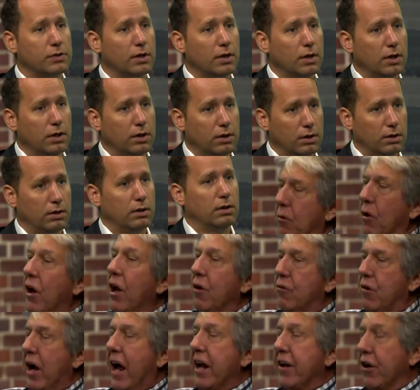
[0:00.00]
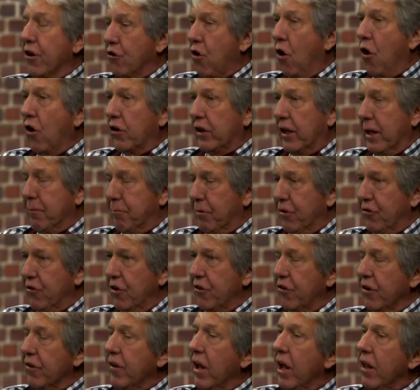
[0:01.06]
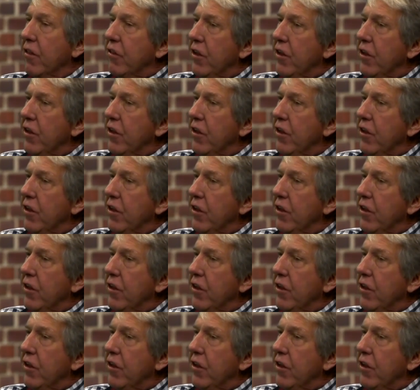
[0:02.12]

These weren't people trying to talk their position.